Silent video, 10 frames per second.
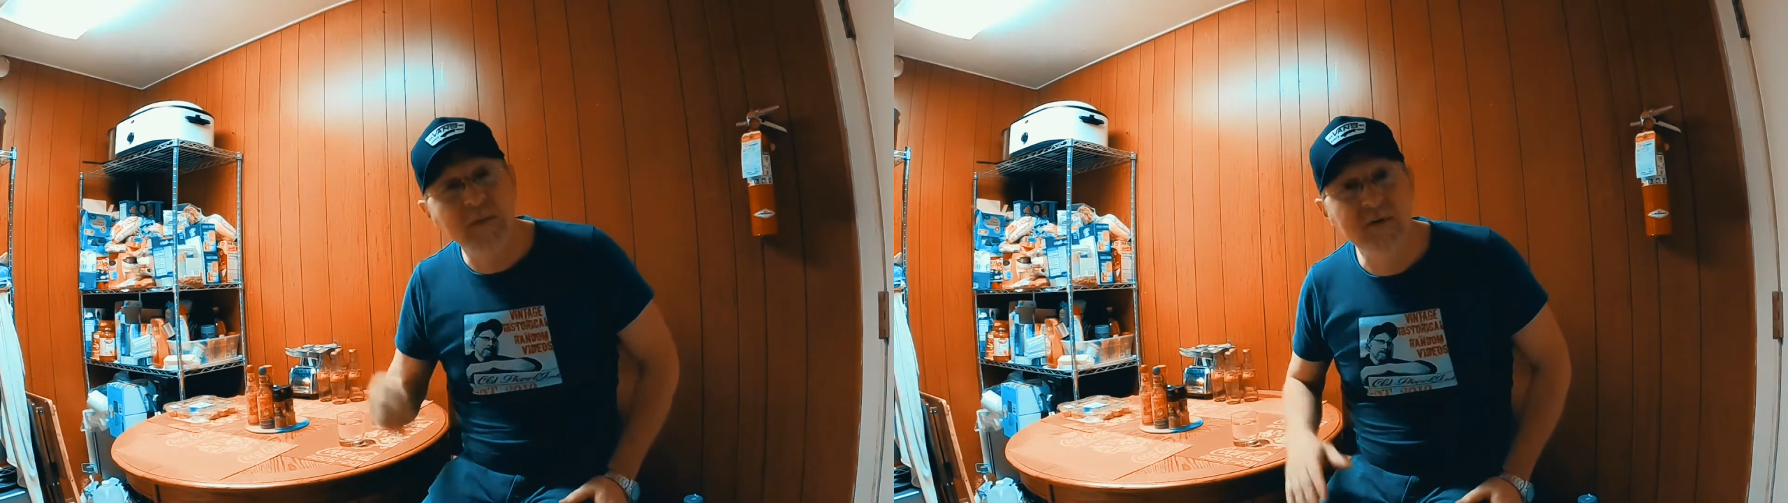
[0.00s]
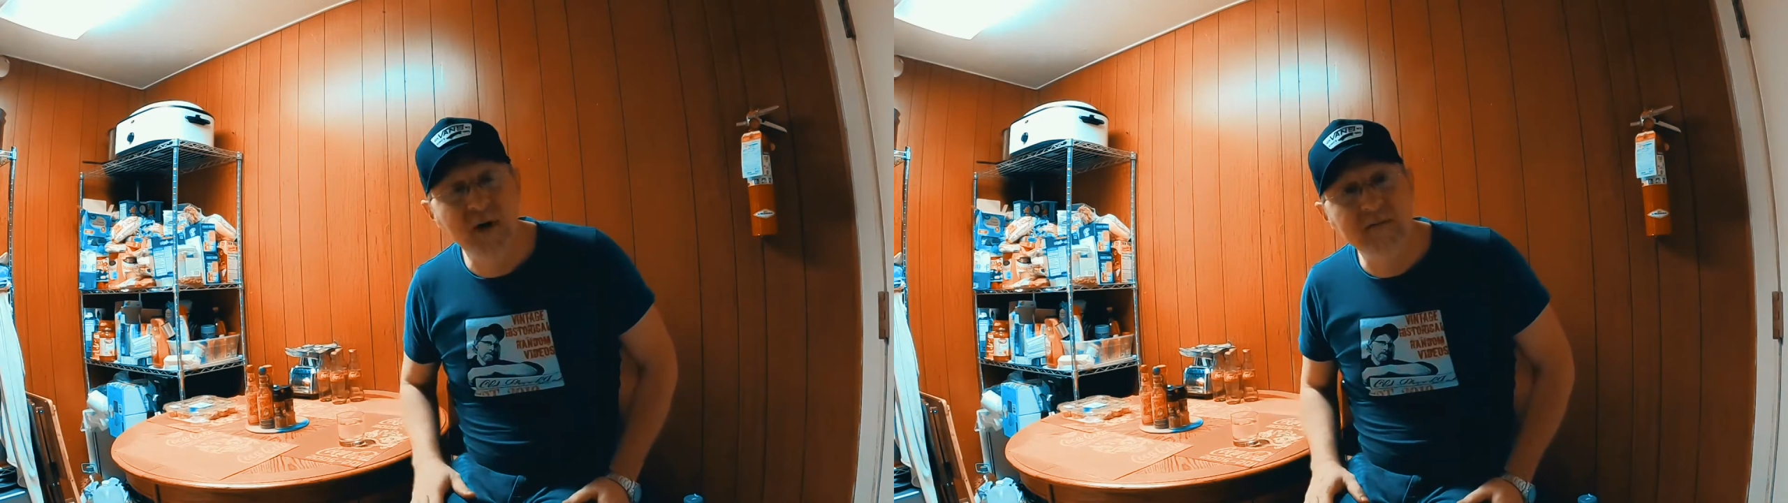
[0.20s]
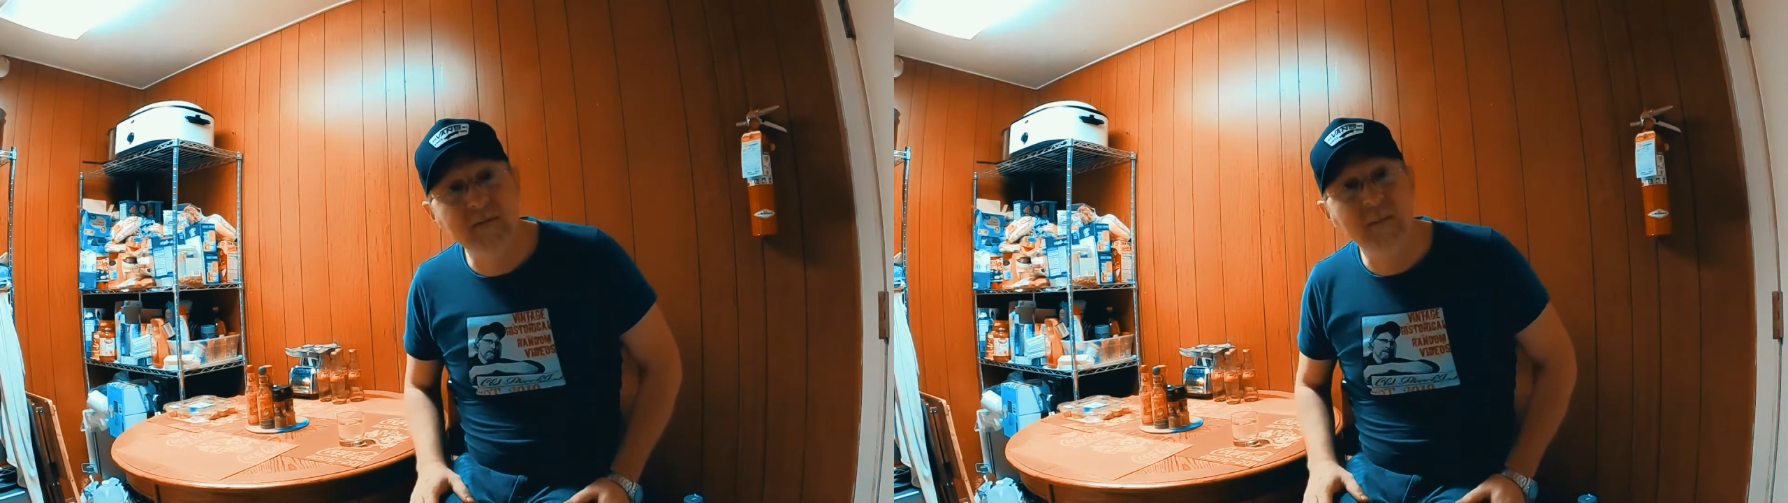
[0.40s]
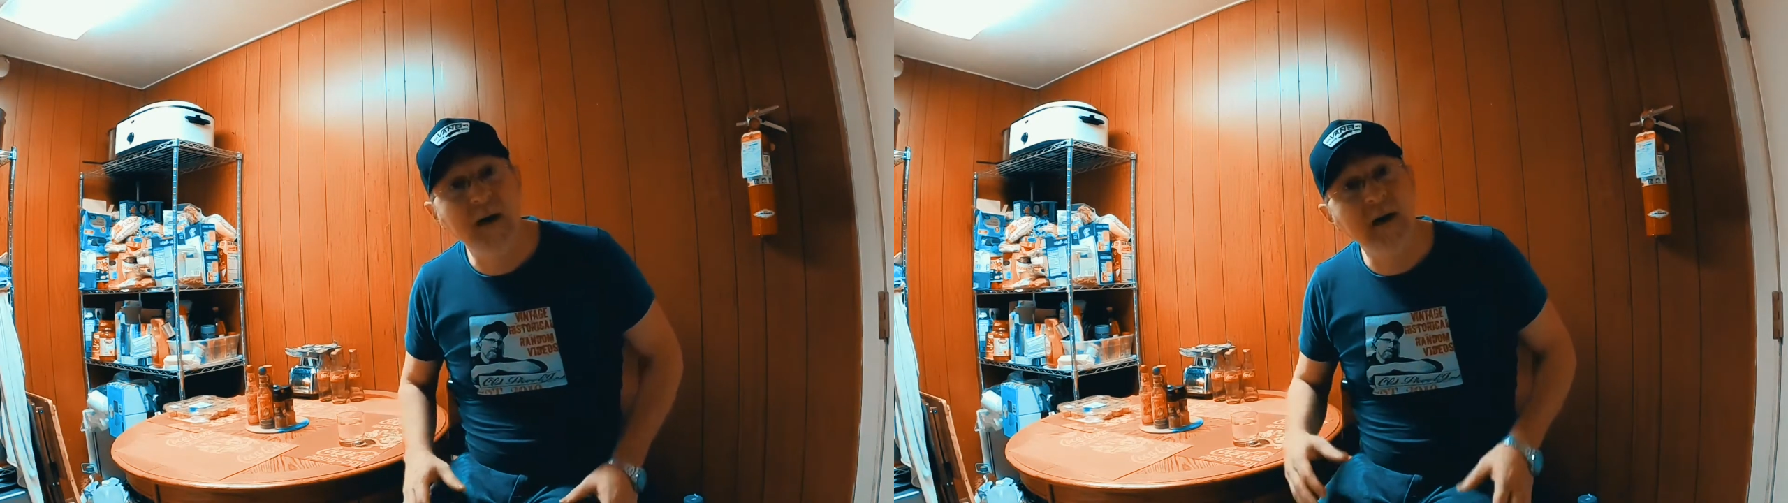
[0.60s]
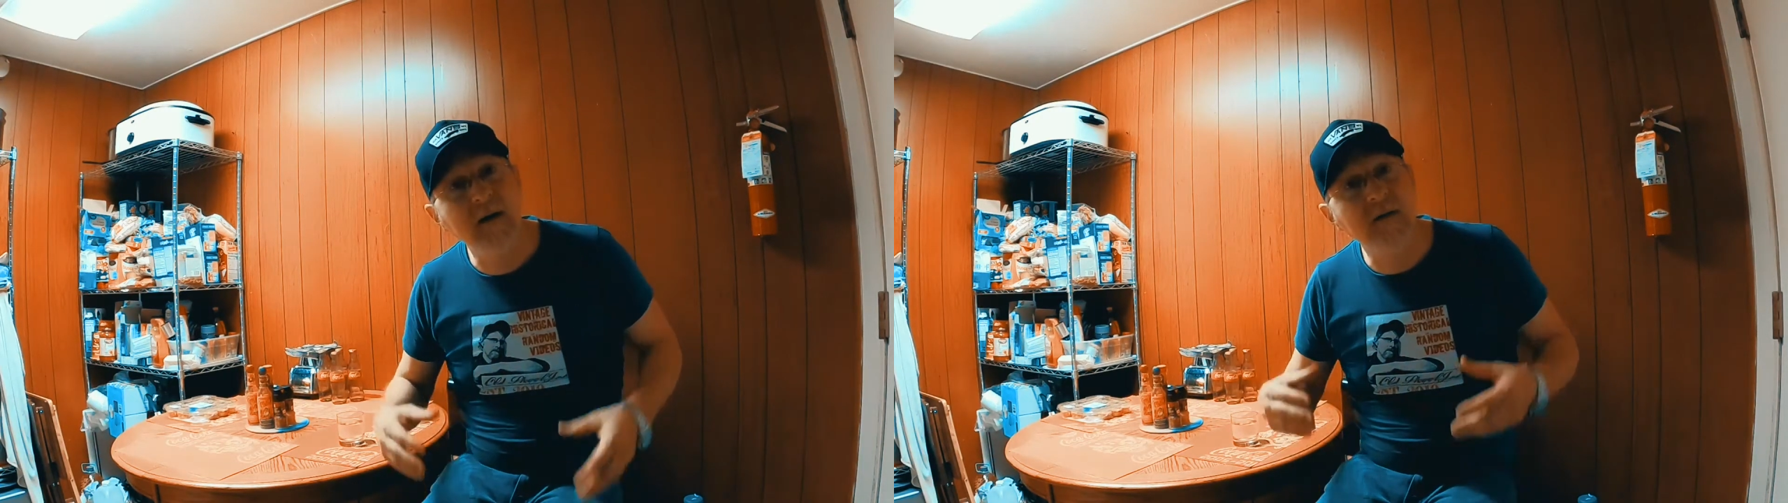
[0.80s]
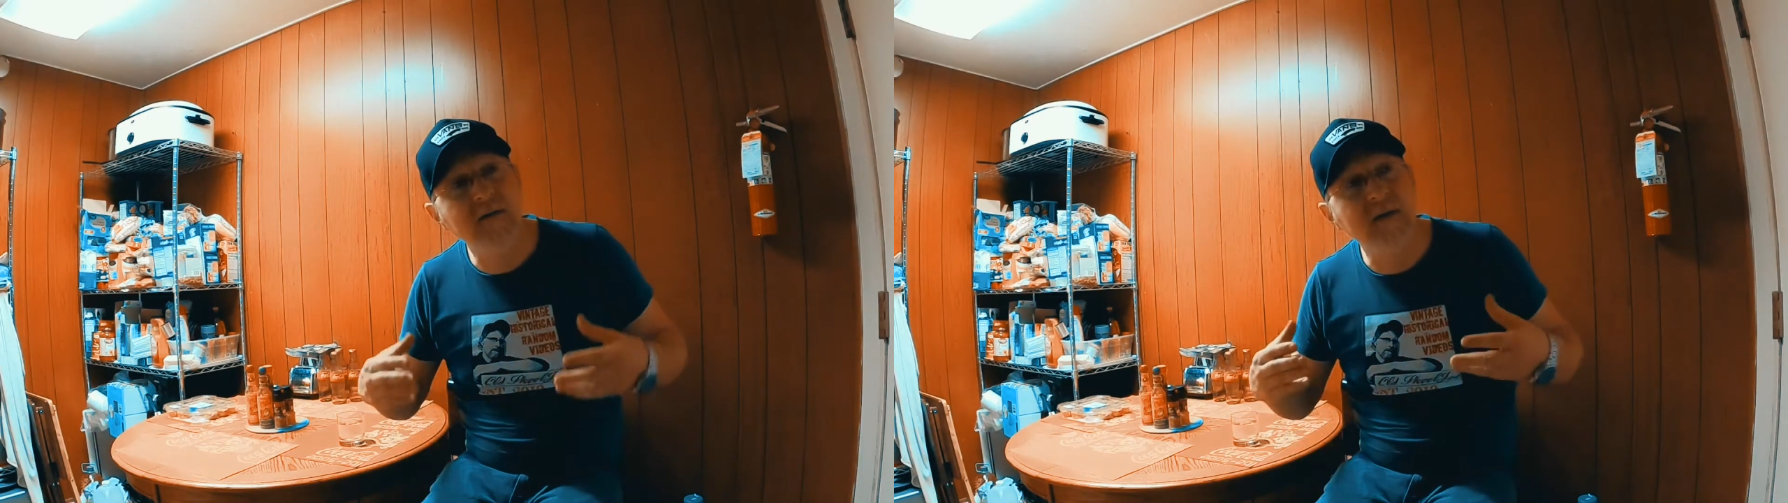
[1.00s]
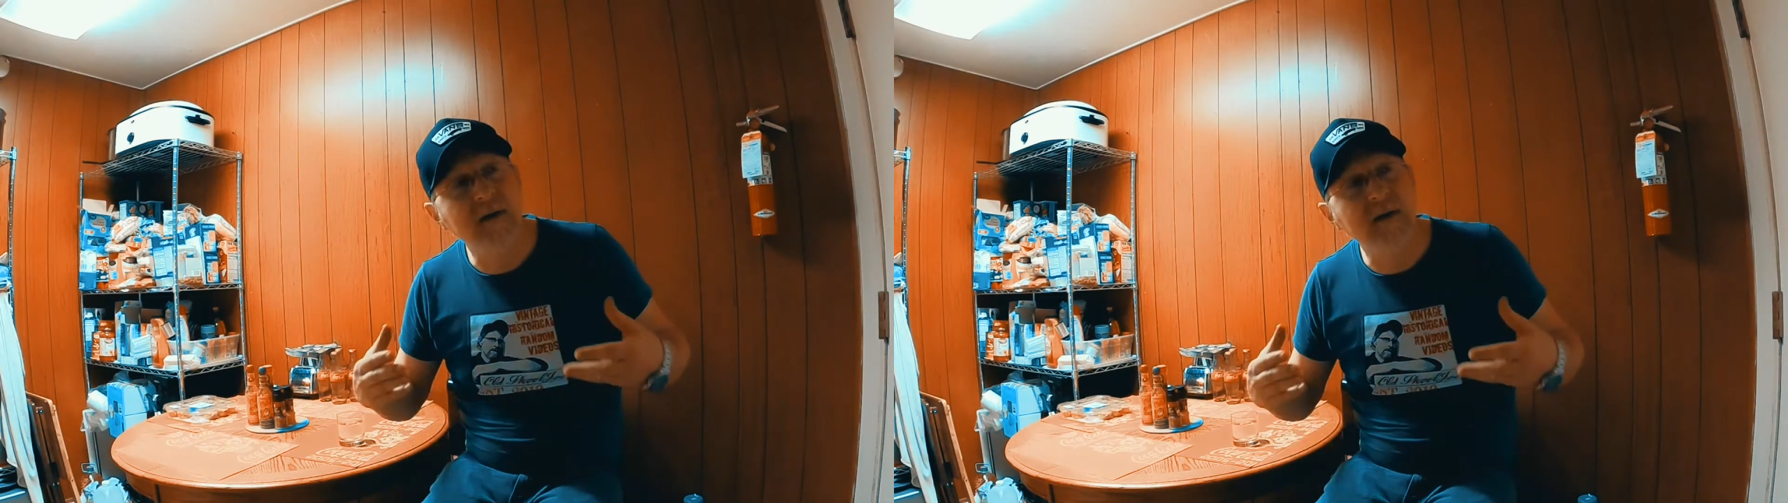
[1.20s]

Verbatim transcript: be driving by and I'll